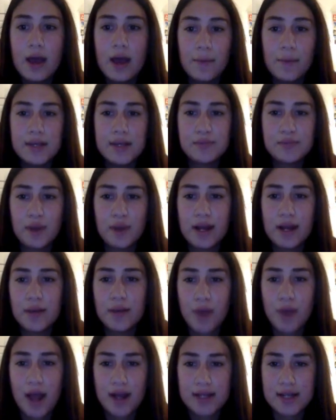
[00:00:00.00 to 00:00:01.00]
By spreading
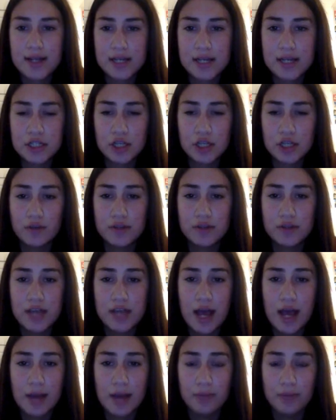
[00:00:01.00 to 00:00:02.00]
out practice sessions over
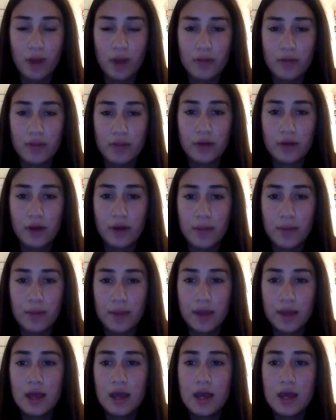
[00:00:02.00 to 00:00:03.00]
time rather than
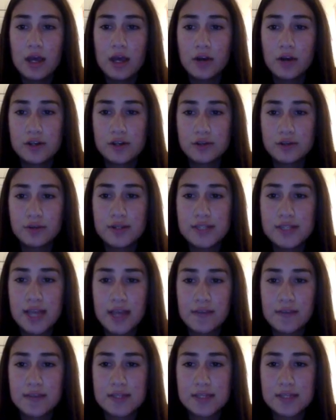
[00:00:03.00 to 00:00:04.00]
cramming, Chris will
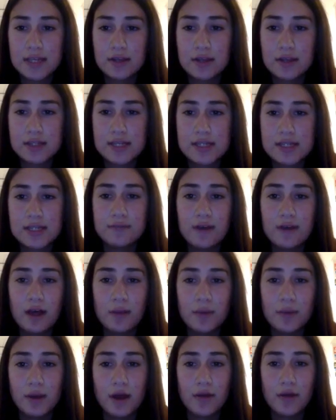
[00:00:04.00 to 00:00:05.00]
retain the skills he's
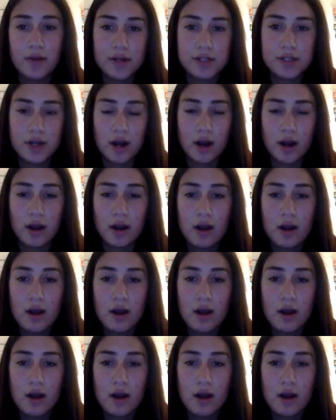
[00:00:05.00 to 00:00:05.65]
developing on the guitar.